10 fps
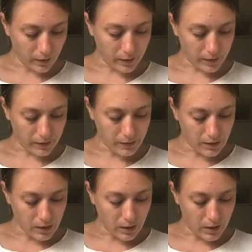Okay,
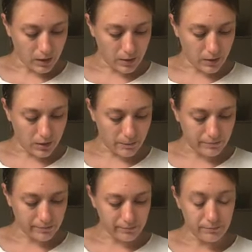
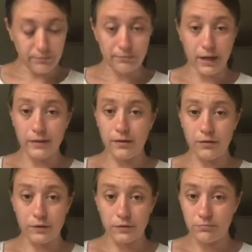in the
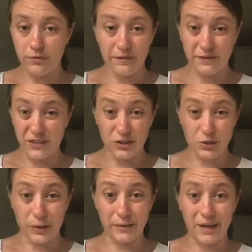oven 15
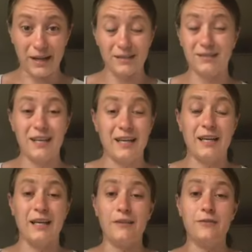to 20 minutes.
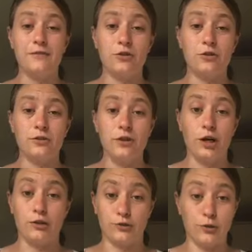If you've done
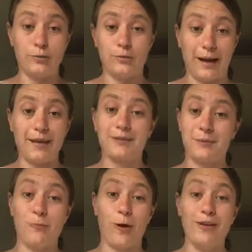a double batch
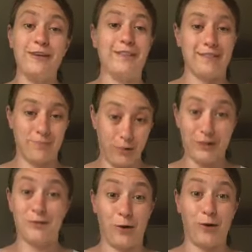in one,
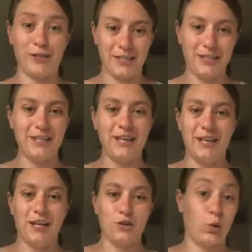which is what I did,
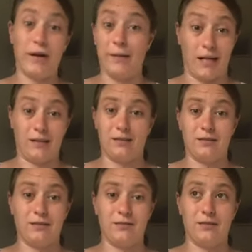20
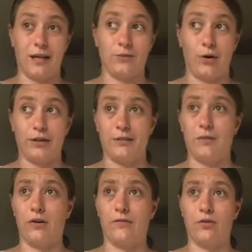minutes. That's what I did
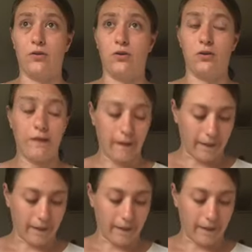mine for.